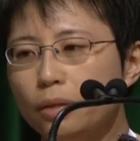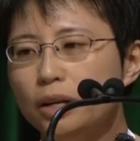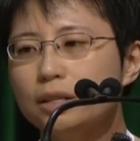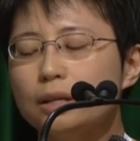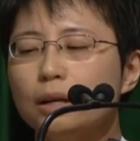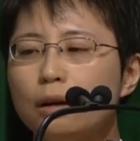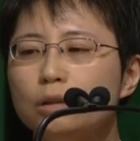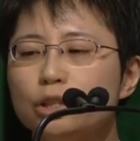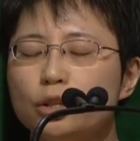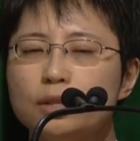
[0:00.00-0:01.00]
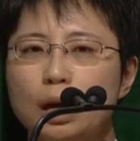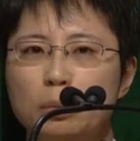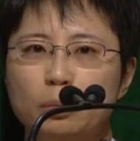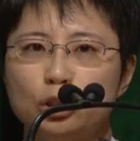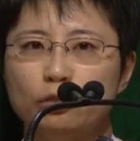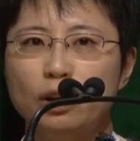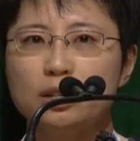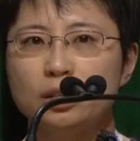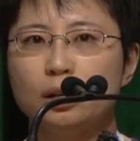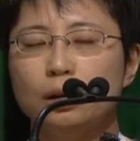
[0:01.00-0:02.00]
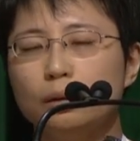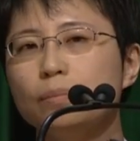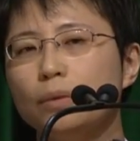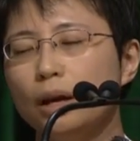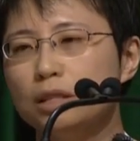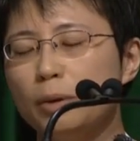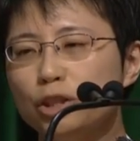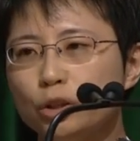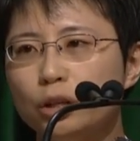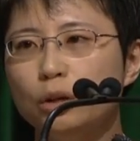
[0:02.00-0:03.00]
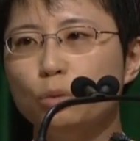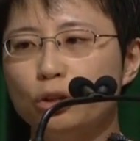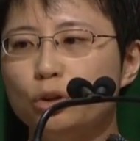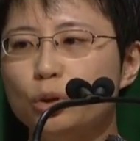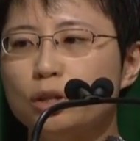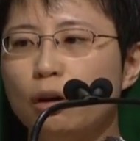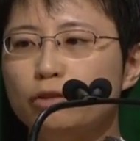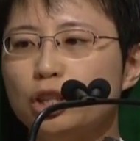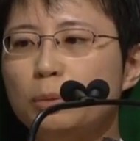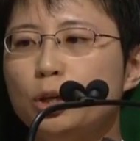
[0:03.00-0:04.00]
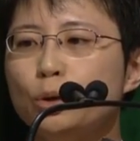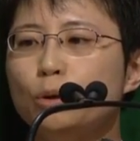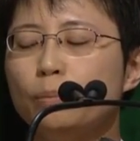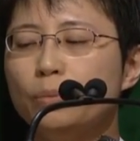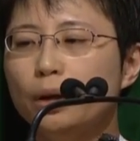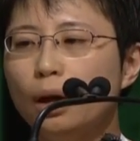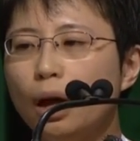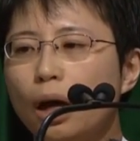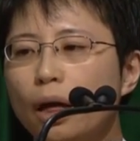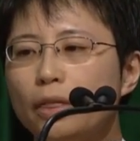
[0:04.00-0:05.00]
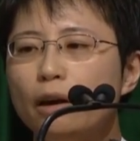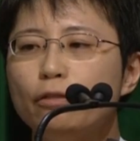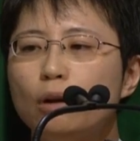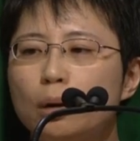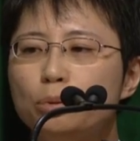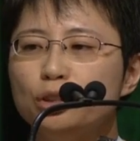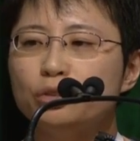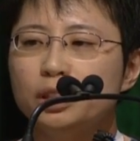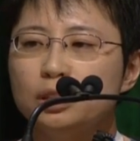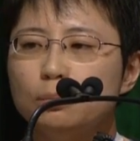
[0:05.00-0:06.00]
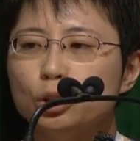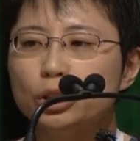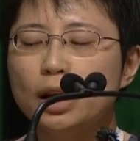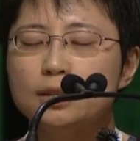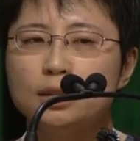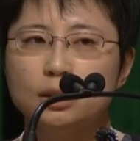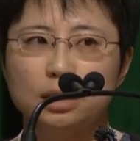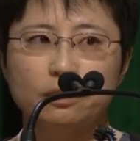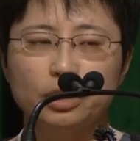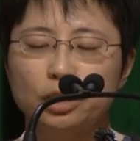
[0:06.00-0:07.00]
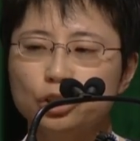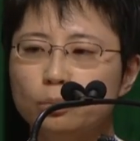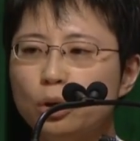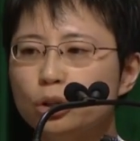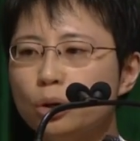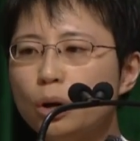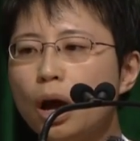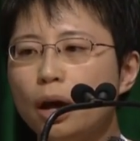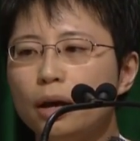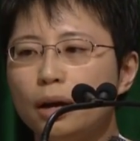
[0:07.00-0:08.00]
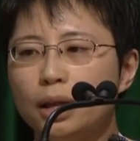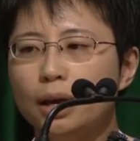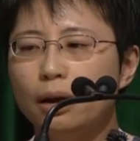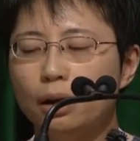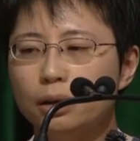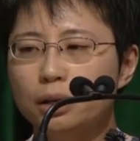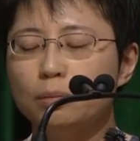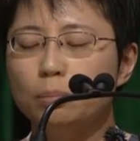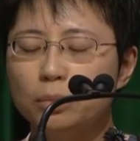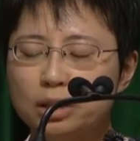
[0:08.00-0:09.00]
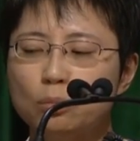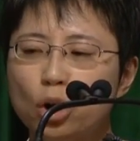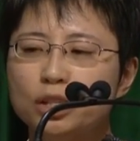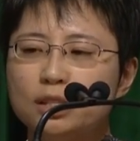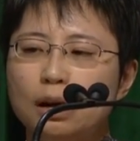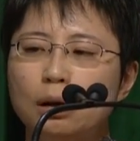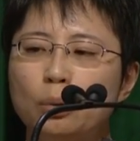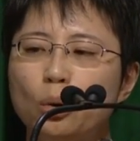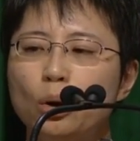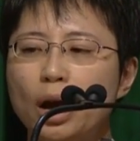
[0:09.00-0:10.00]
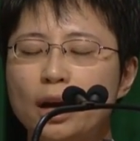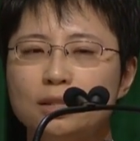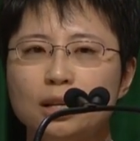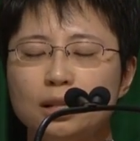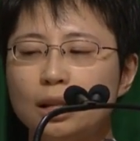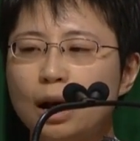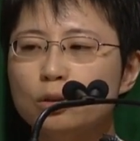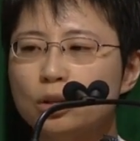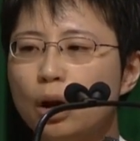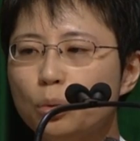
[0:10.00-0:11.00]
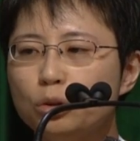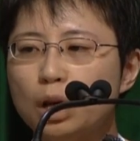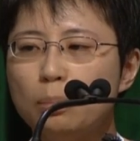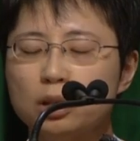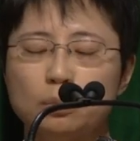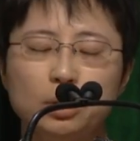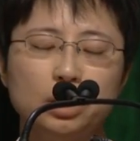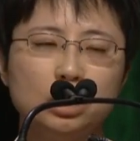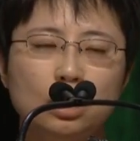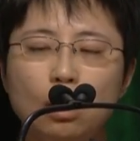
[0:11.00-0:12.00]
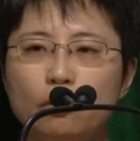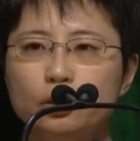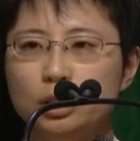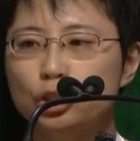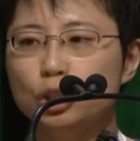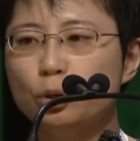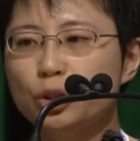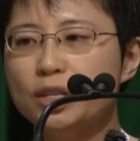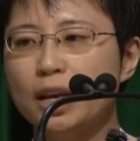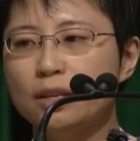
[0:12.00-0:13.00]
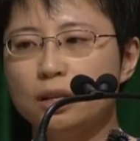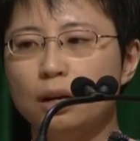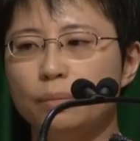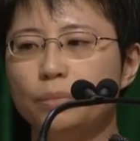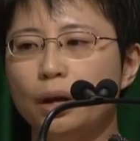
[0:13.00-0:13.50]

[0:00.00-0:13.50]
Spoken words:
These calculations can be much faster, especially with the use of GPU. Therefore, a pre-trained motion IC classification model is more desirable as it allows real-time possibility of EEG motion sensor.